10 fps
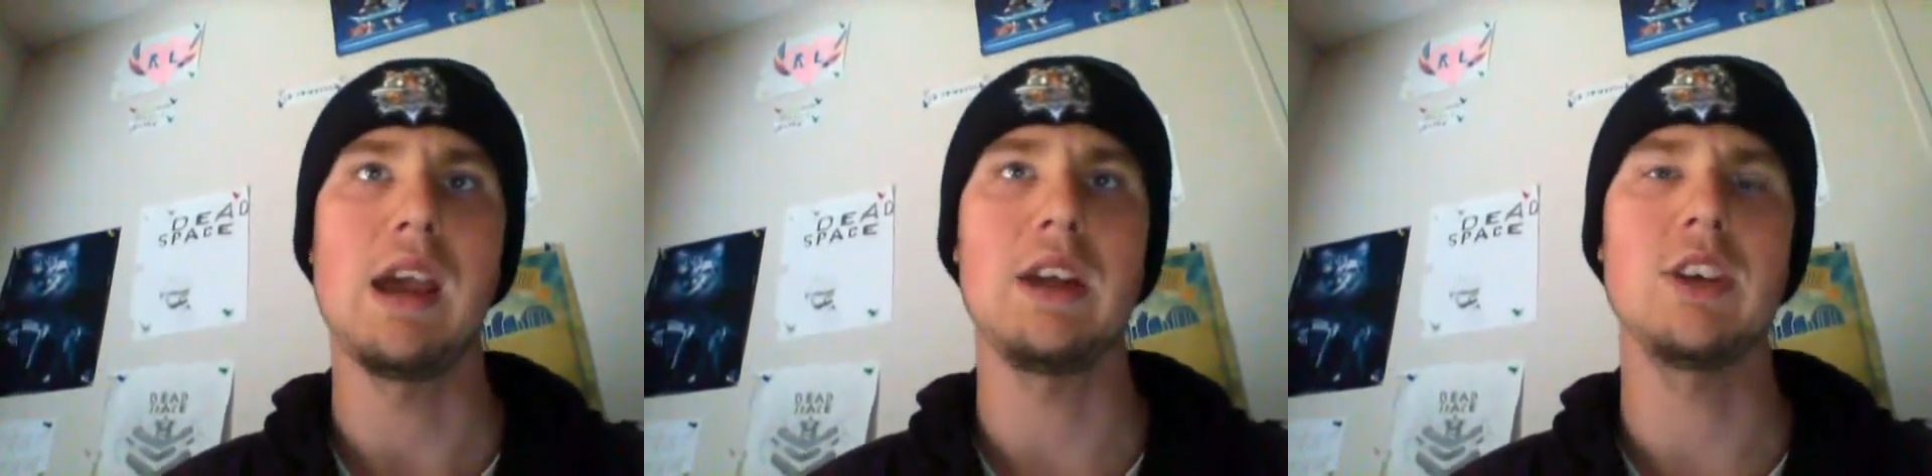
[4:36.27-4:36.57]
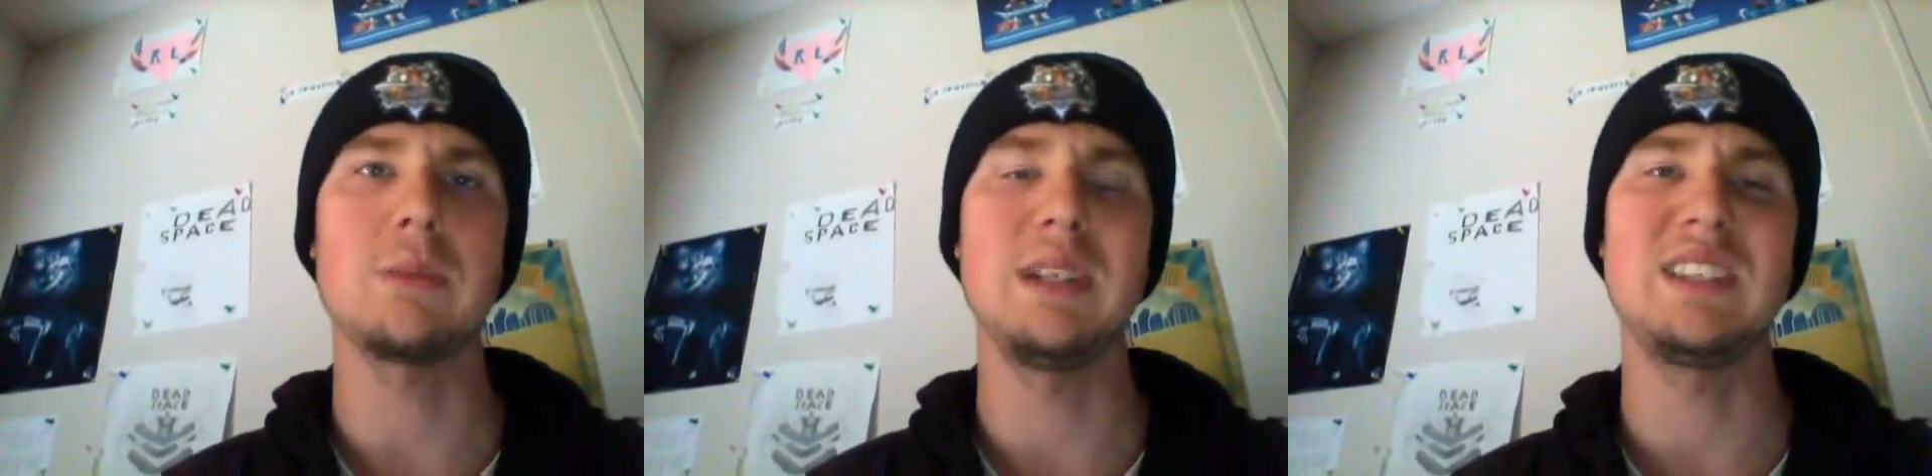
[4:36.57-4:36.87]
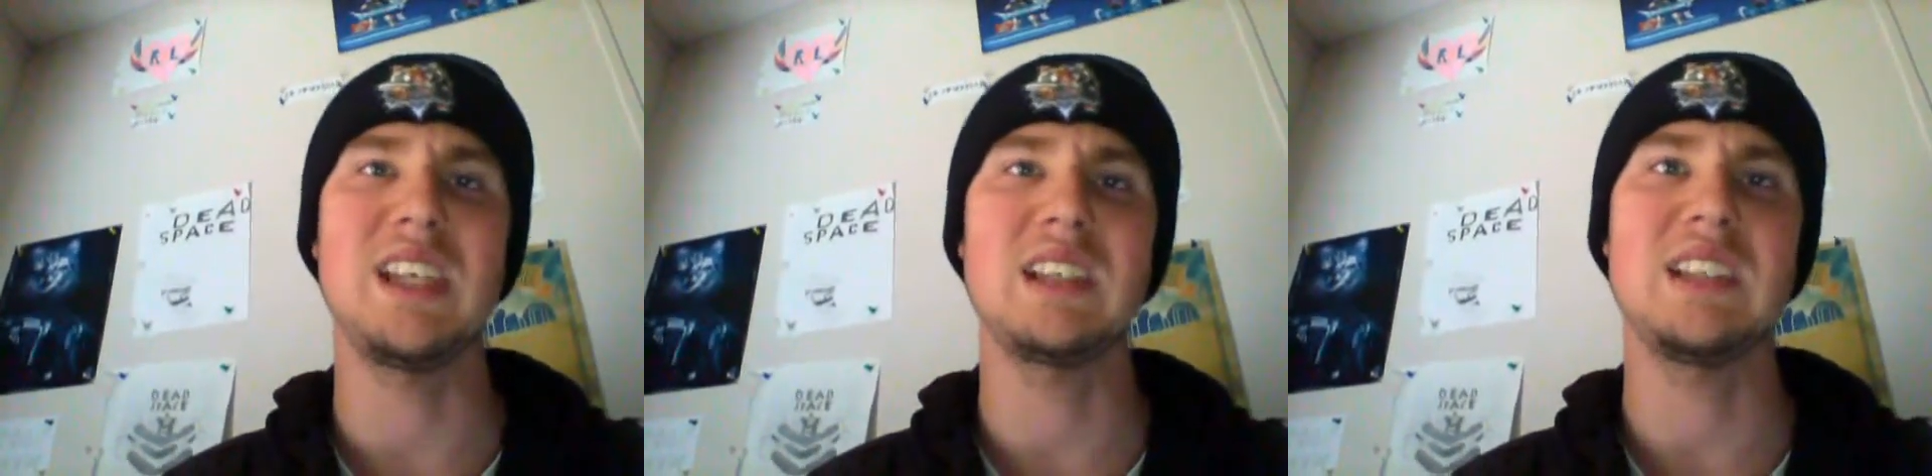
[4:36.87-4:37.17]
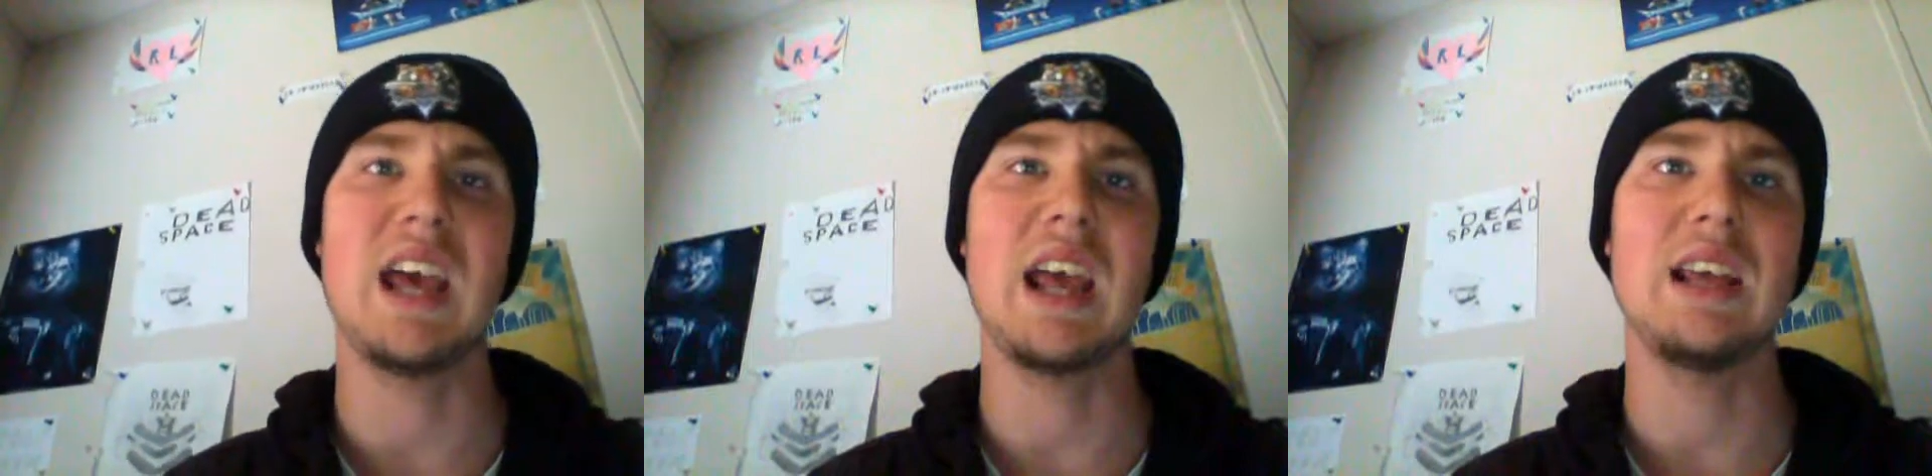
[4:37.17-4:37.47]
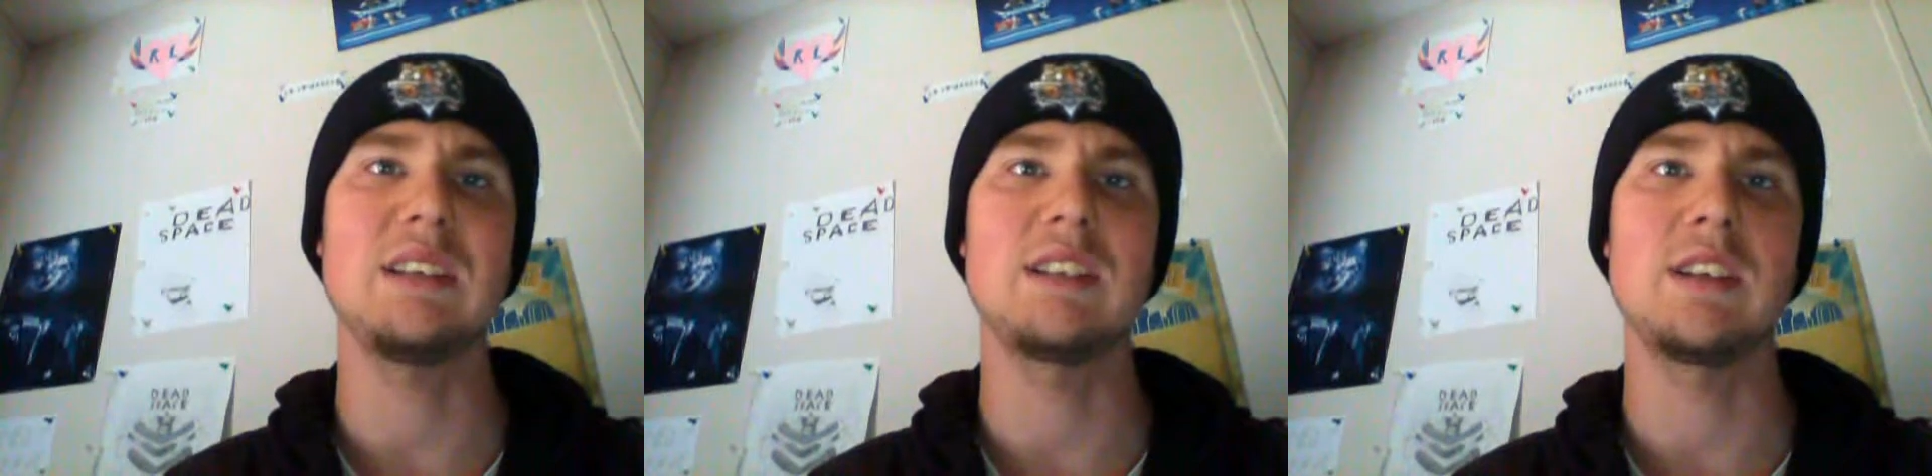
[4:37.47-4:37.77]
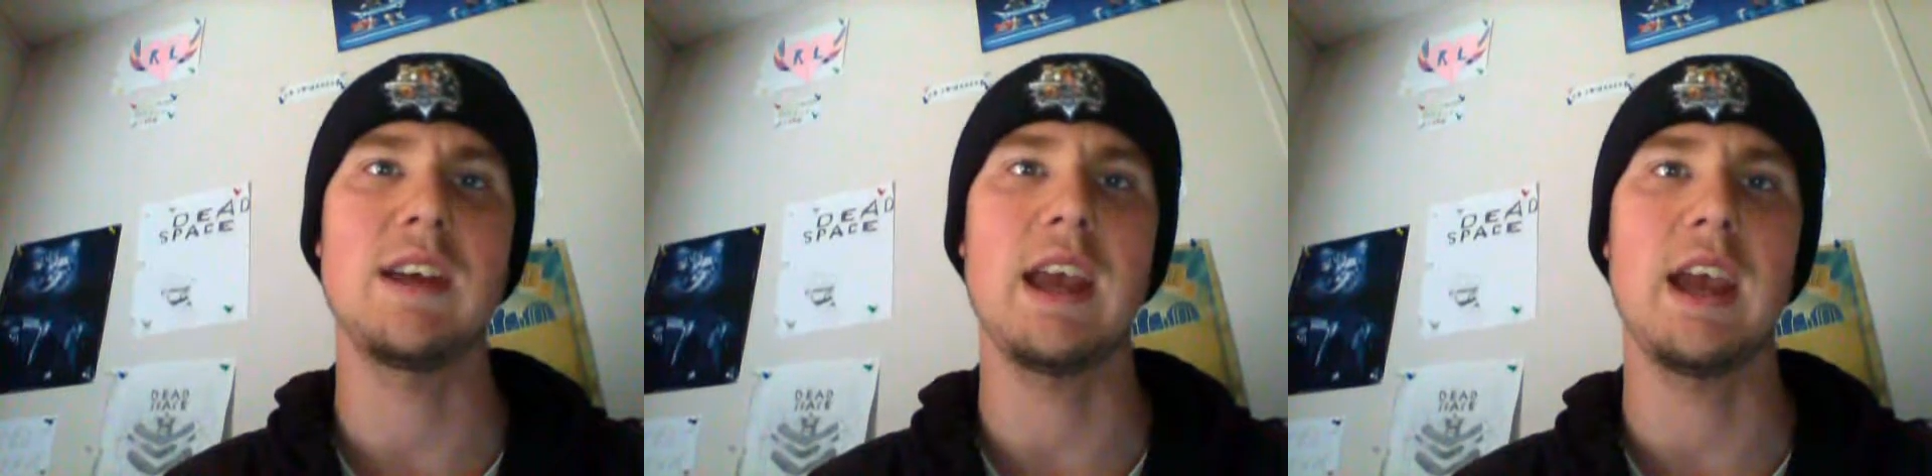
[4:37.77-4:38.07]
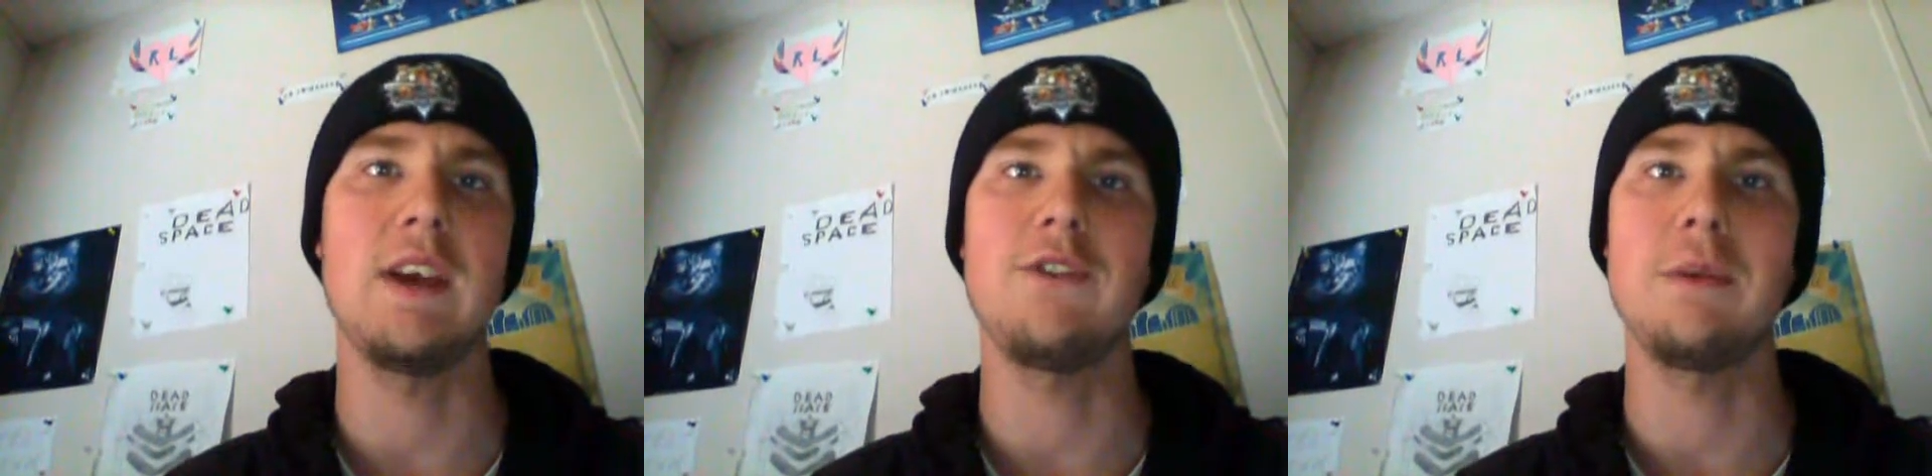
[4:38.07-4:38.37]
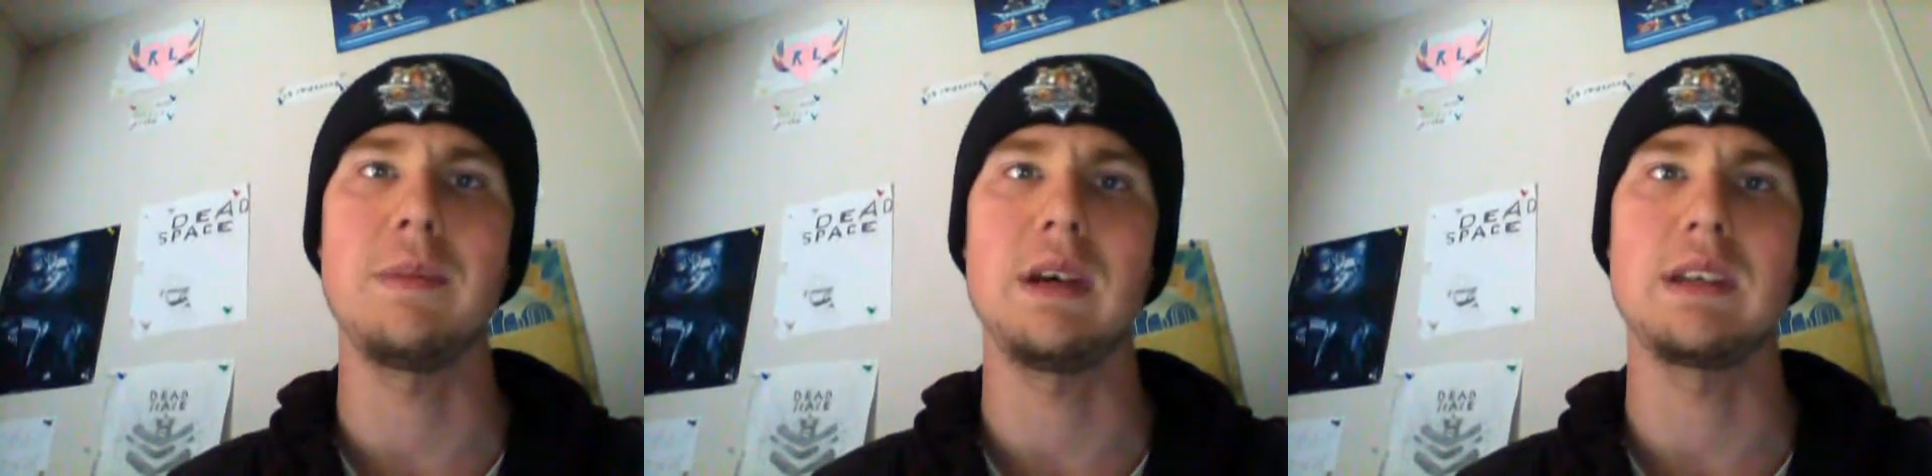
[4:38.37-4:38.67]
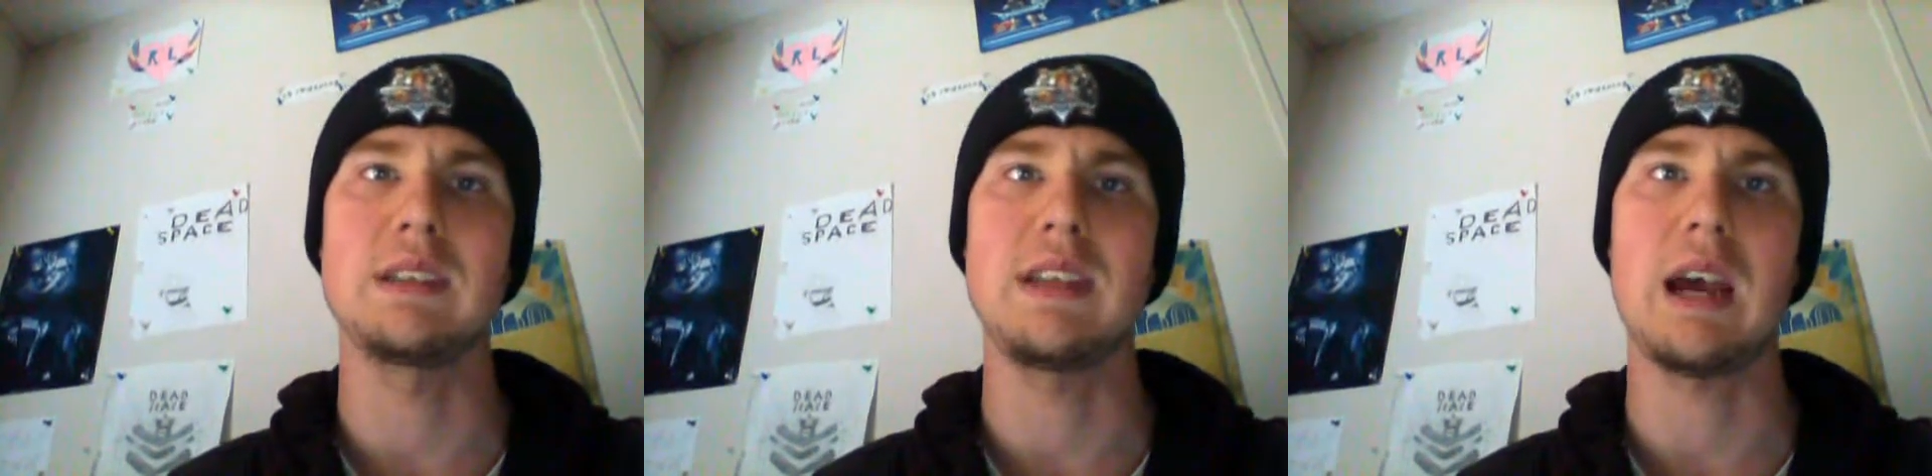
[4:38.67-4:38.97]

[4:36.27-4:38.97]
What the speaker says: it took me 6 days to get Infamous